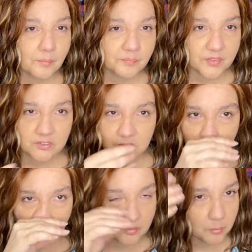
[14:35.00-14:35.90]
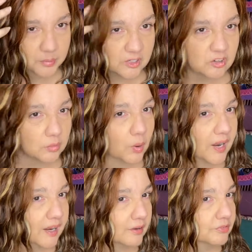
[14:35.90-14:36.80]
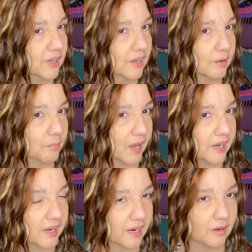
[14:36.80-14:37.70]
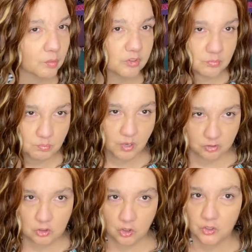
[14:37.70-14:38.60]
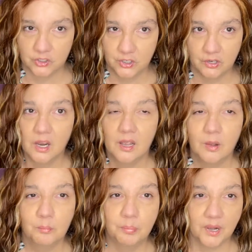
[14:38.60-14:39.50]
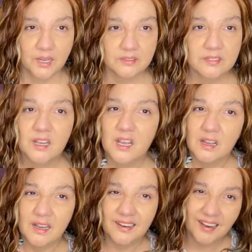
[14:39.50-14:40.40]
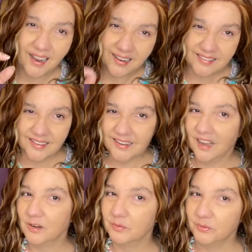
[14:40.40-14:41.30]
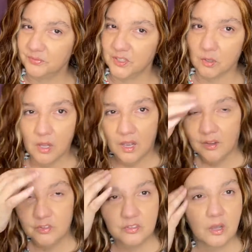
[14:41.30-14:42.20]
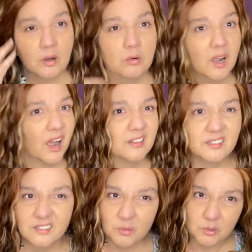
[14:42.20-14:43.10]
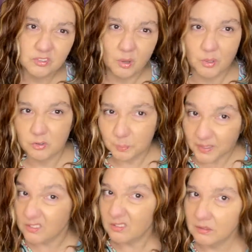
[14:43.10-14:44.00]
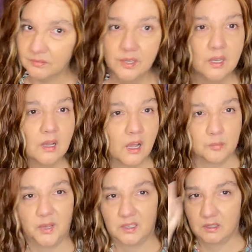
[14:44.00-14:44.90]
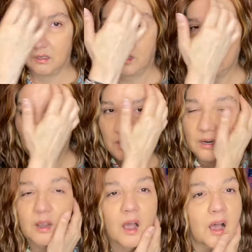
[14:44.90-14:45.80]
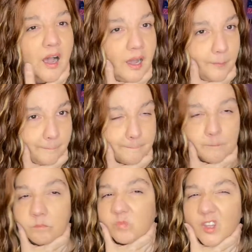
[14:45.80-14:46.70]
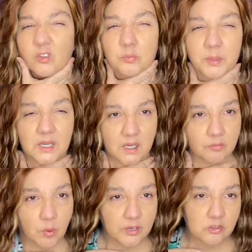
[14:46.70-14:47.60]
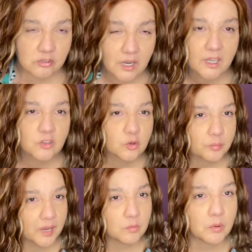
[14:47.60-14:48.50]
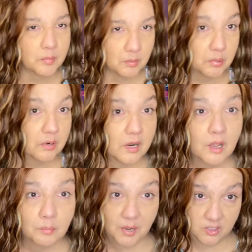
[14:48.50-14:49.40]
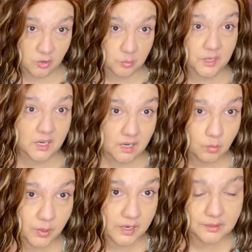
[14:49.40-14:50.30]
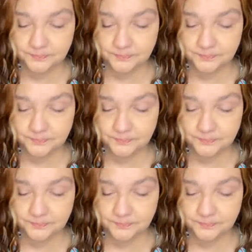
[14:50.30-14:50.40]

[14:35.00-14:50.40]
This is more of a beachy wave. My hair was much curlier, but it has that kind of a feel. So, and since it was so expensive, I might get another one. Speaking of which, you may remember my human hair wig.